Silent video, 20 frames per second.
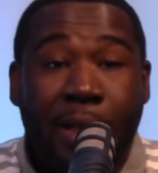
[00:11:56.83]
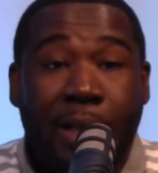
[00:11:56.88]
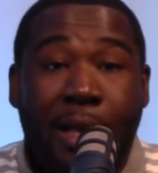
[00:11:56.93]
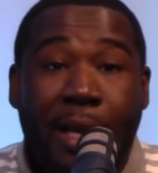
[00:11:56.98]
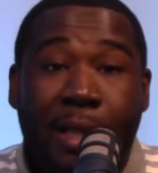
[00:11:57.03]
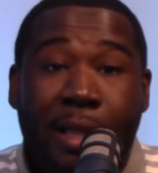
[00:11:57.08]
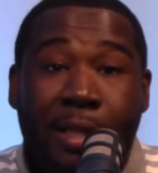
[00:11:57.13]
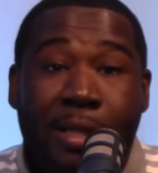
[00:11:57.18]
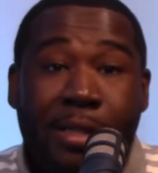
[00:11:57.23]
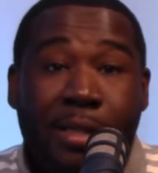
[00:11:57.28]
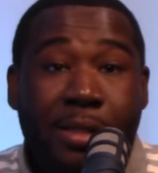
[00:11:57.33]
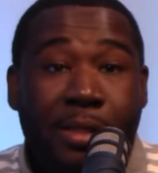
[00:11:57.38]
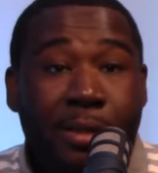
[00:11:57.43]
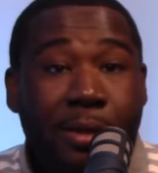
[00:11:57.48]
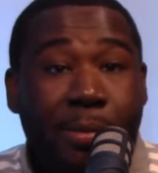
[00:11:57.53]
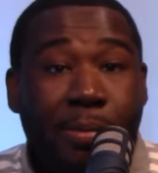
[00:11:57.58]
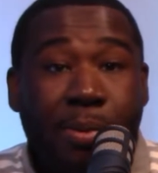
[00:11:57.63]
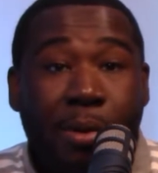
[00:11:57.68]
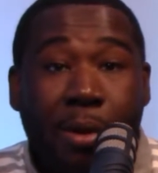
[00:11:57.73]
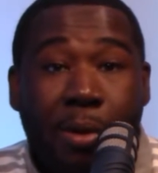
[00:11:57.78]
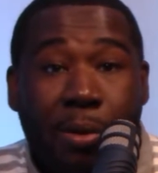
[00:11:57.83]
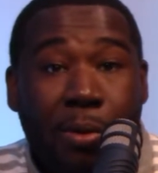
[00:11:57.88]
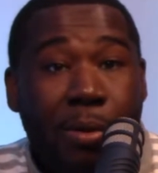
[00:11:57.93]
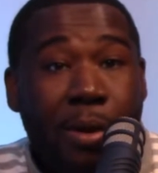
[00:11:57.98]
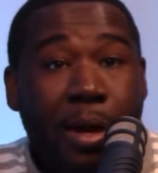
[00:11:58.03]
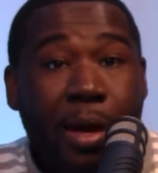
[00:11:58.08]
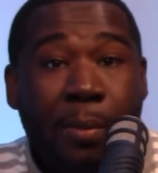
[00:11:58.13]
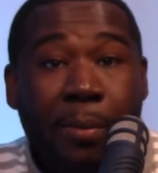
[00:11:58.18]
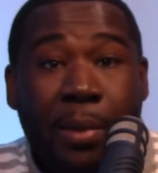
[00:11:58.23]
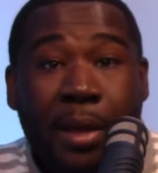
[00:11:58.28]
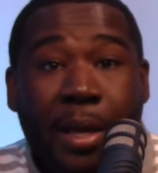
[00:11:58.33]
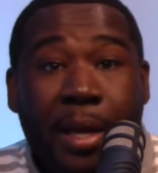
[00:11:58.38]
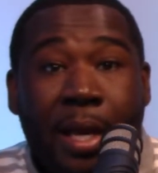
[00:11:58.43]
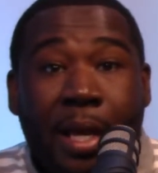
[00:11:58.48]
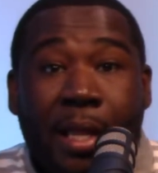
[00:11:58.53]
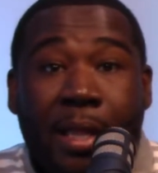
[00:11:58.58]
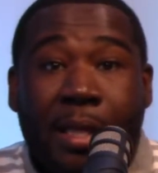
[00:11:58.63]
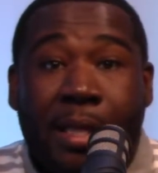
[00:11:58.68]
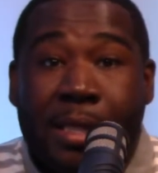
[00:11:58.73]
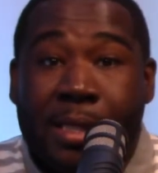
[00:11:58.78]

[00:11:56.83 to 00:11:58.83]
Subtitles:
that listen to the program, the